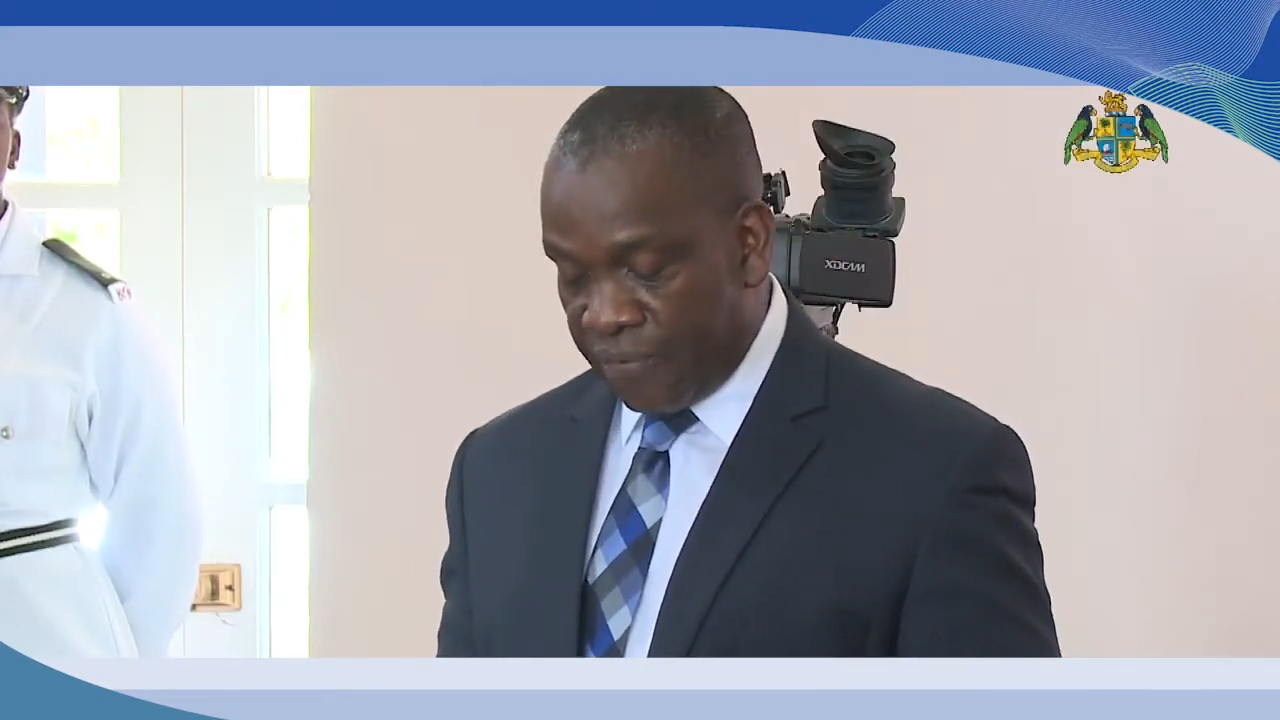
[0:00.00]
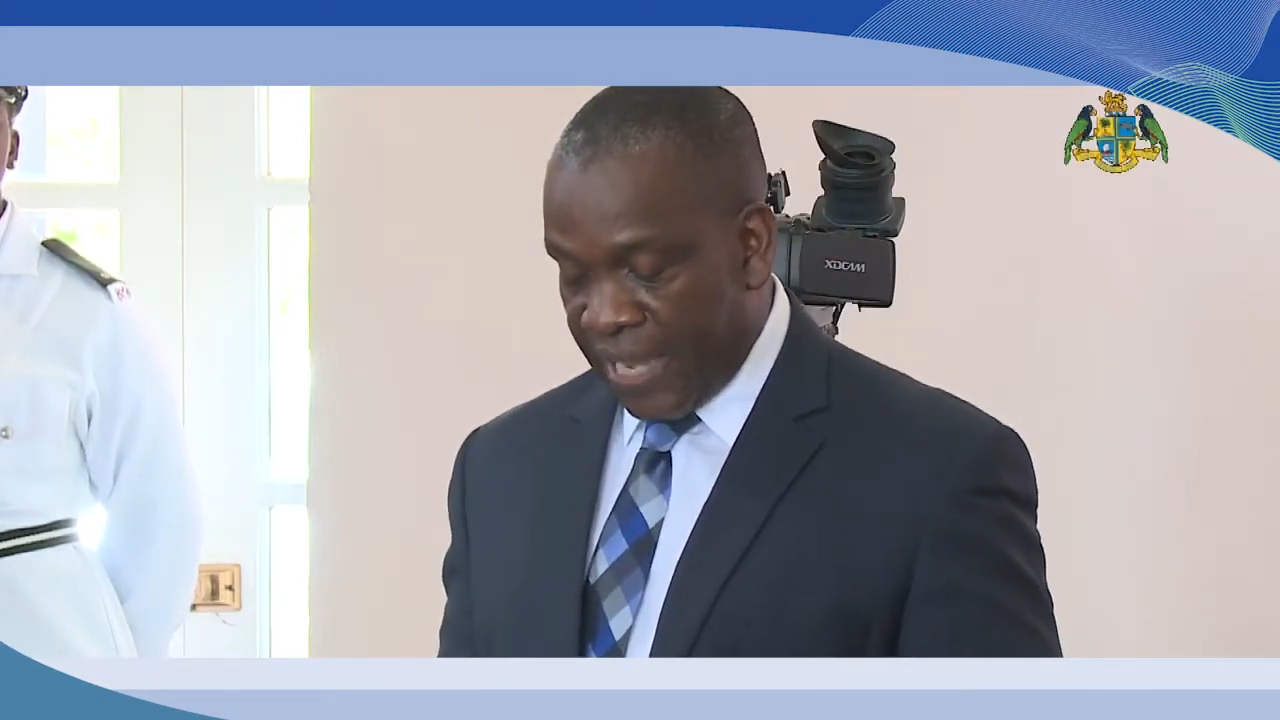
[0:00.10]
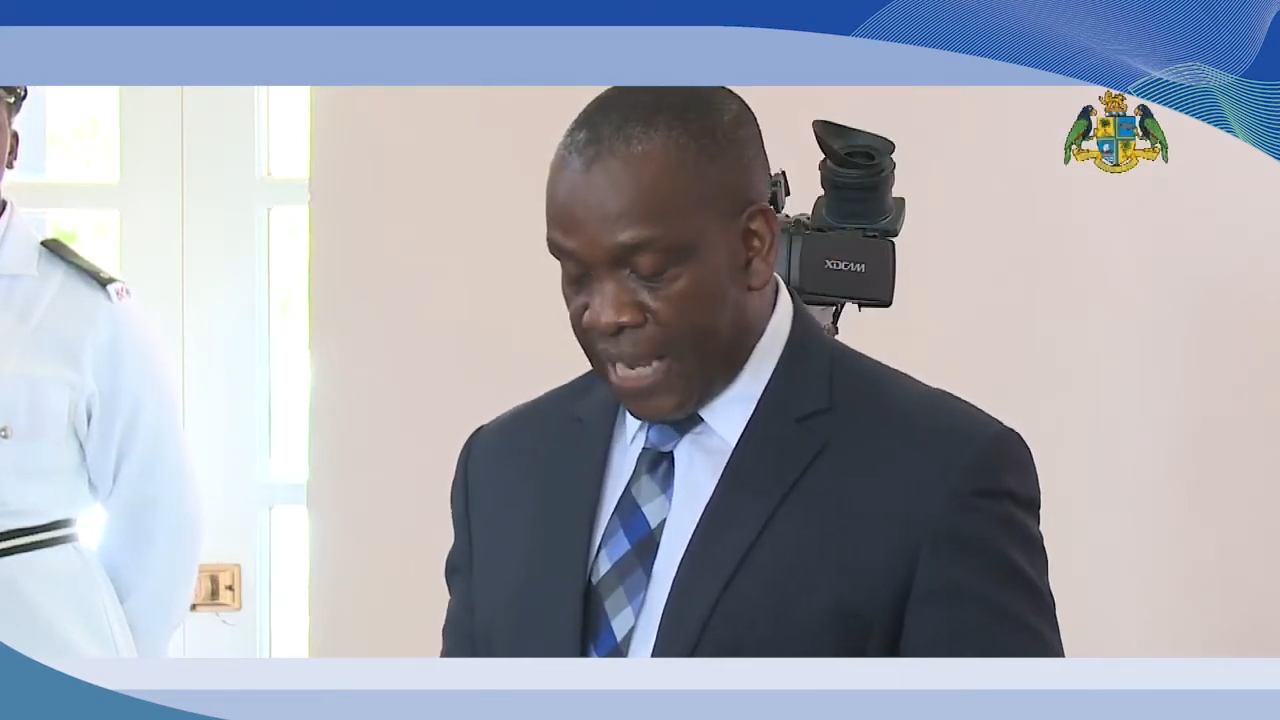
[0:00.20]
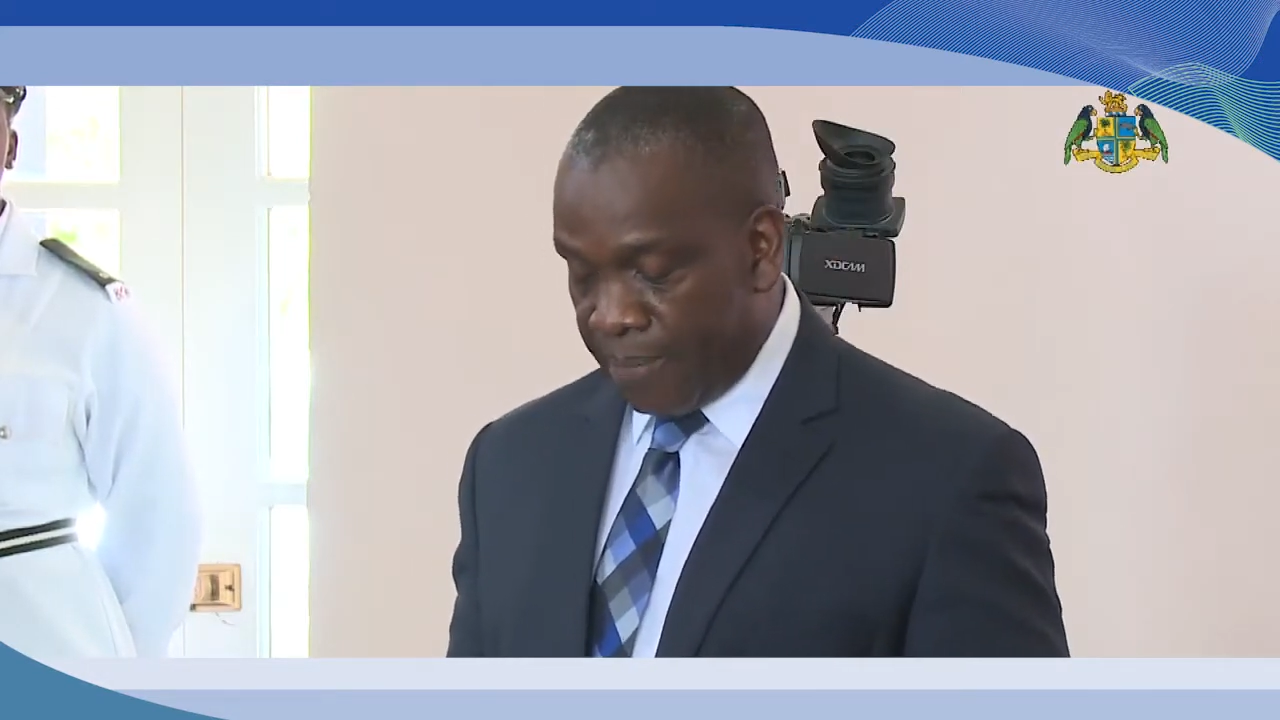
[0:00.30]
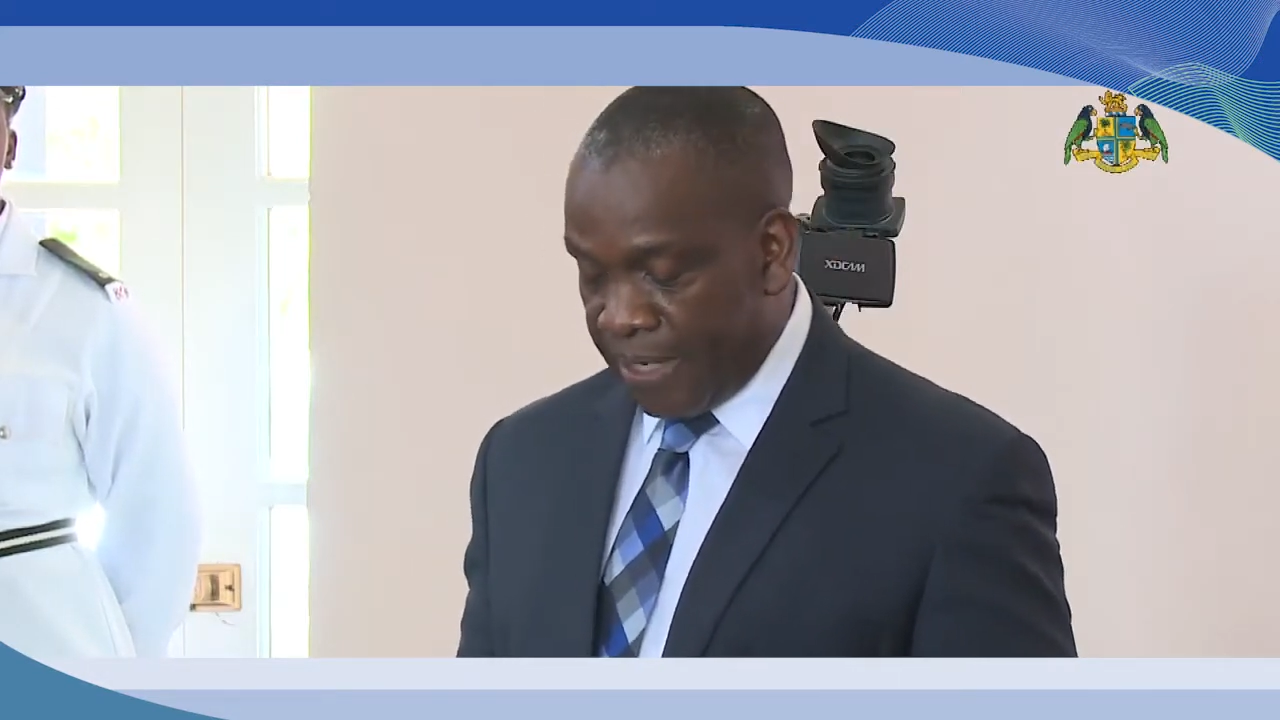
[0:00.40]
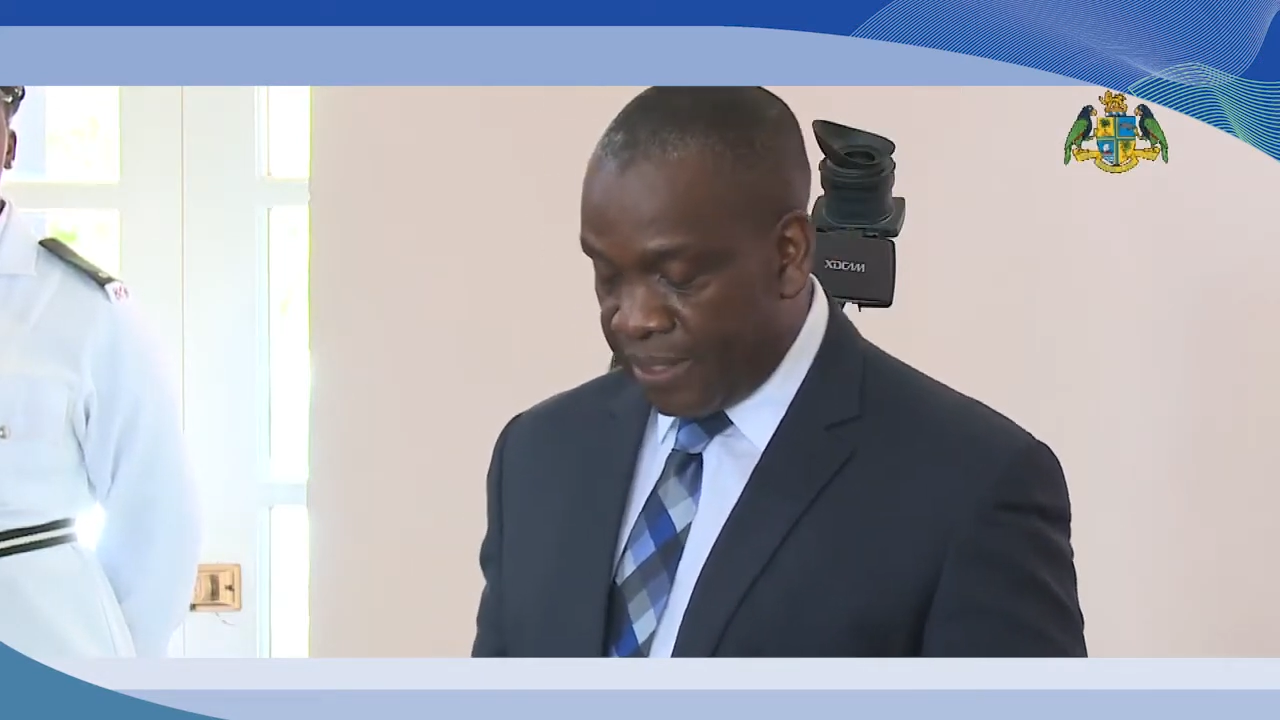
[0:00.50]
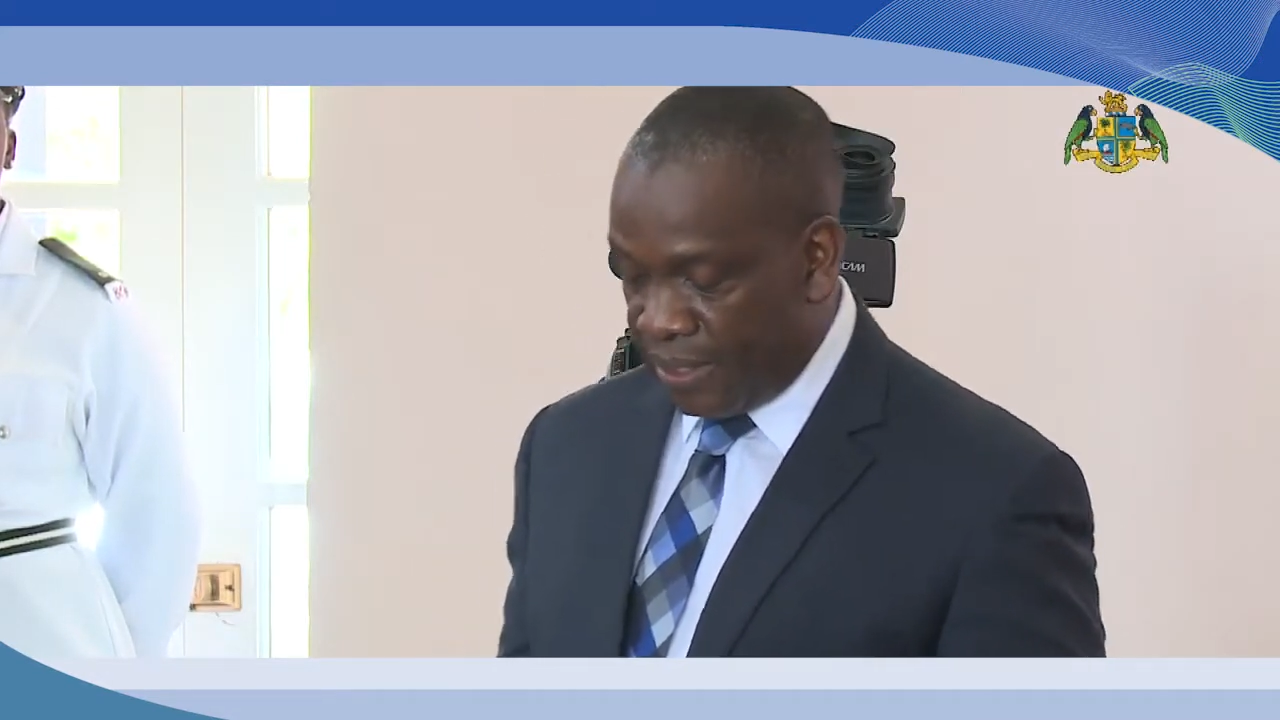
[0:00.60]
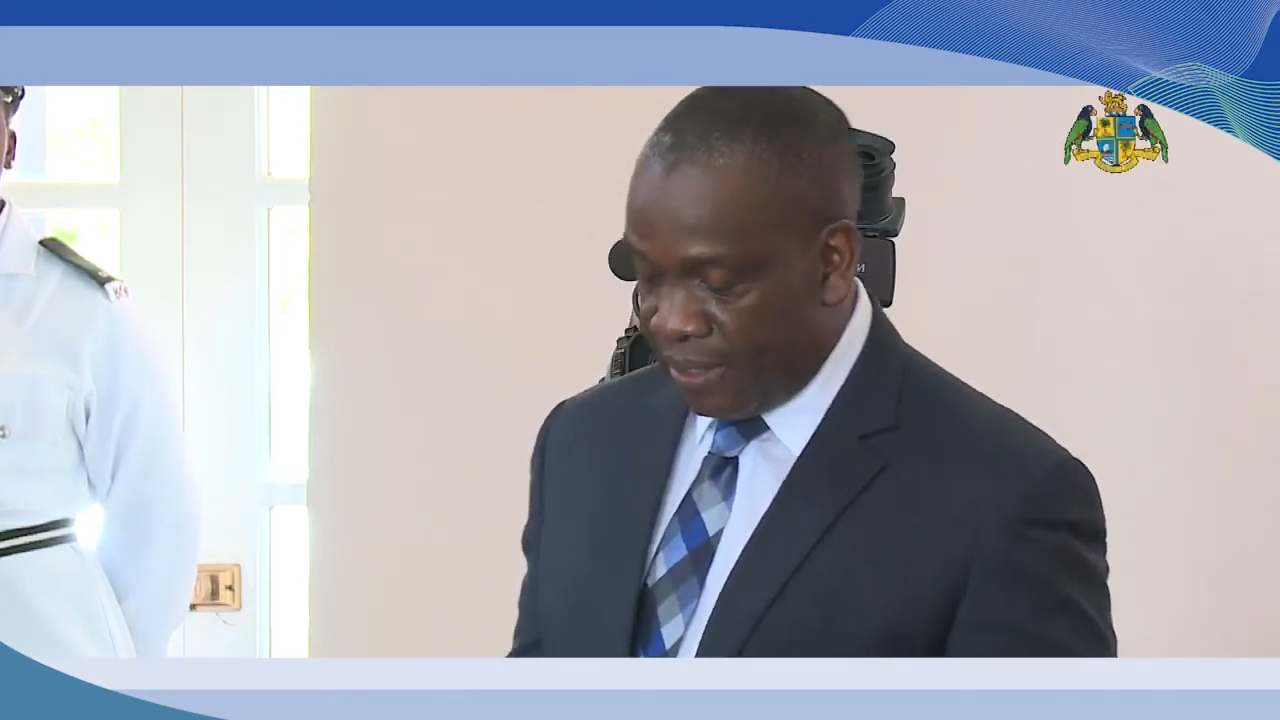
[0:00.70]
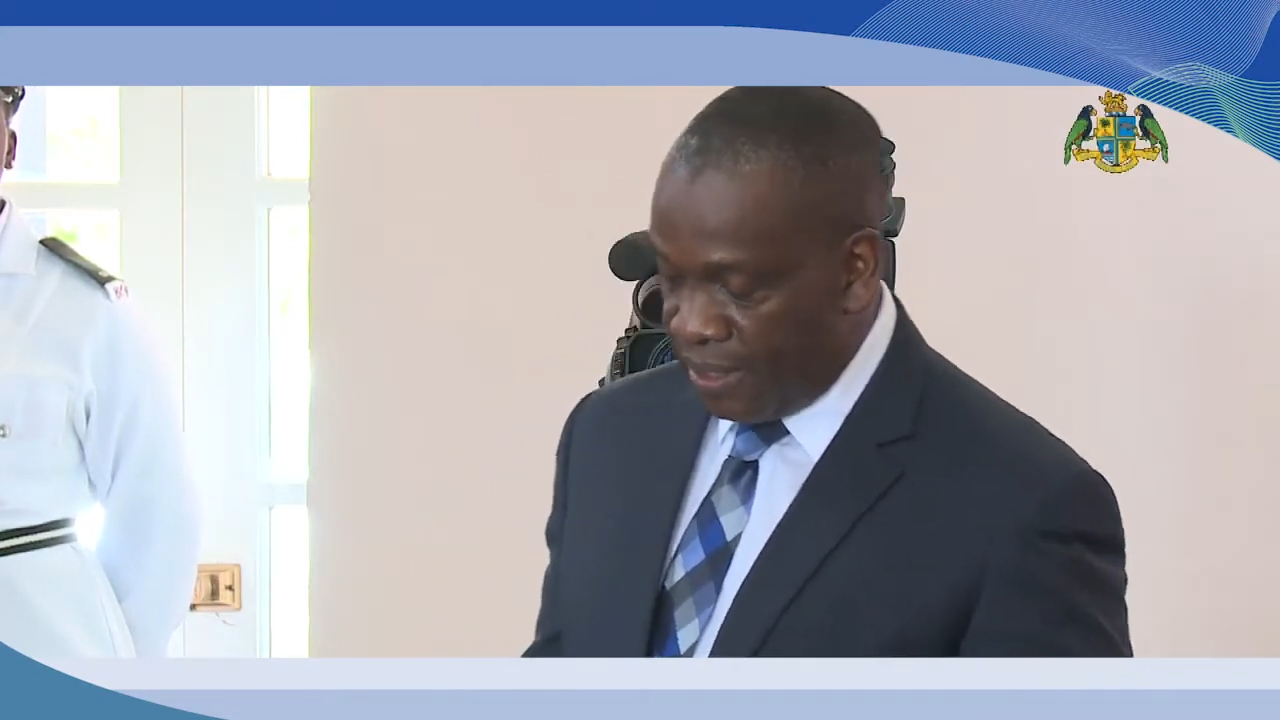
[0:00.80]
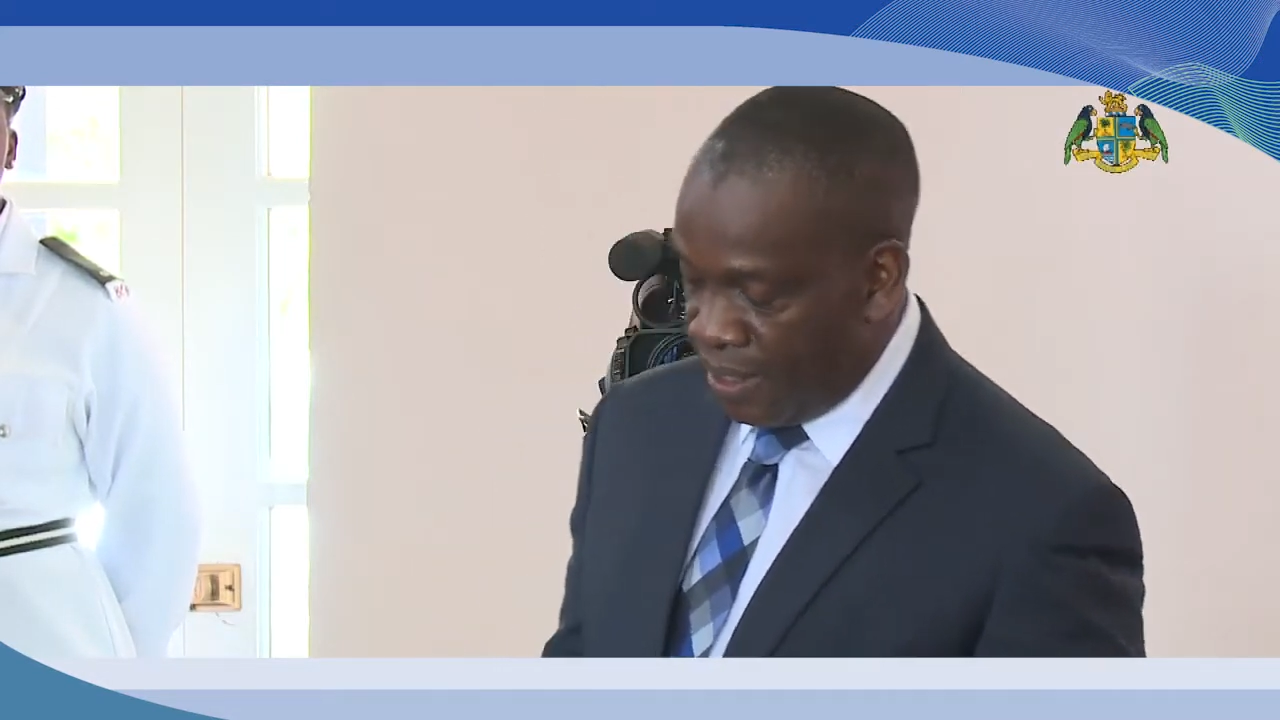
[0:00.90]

of cannabis